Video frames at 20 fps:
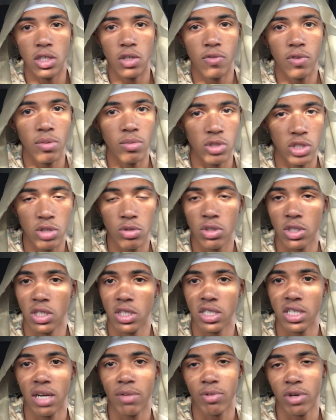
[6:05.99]
You feel me? She was in
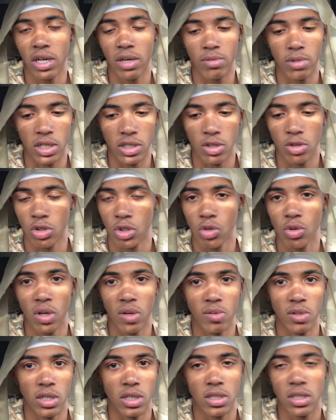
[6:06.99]
a separate ambulance. It was 2
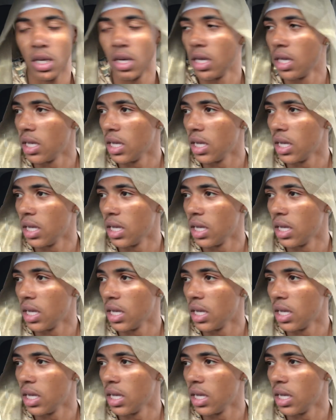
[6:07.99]
ambulances.